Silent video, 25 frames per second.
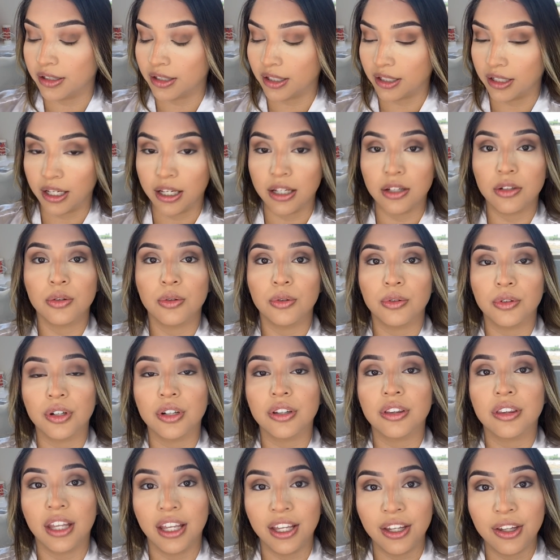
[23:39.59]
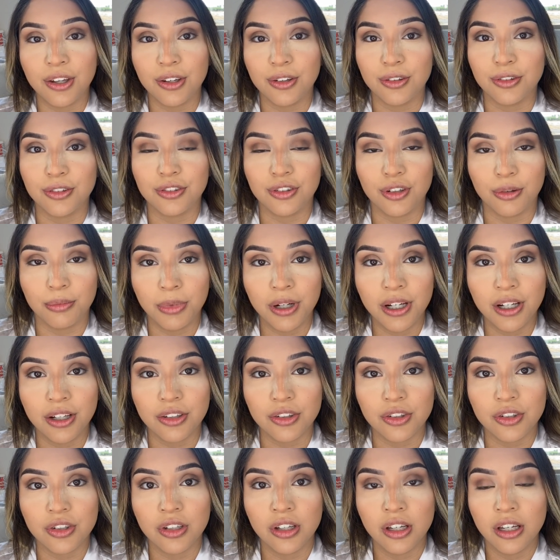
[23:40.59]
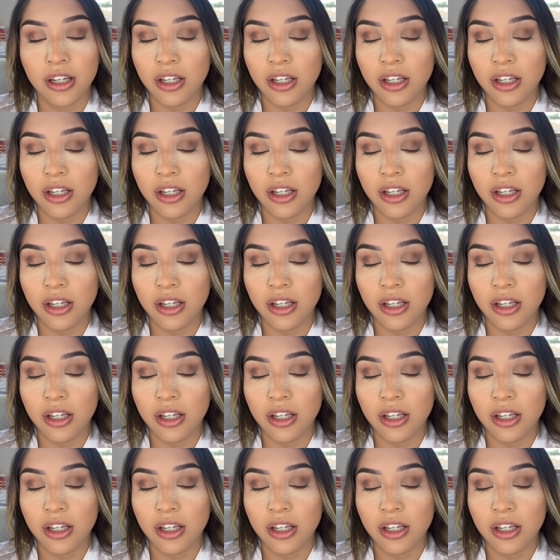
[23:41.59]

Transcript: and I told her thank you so much.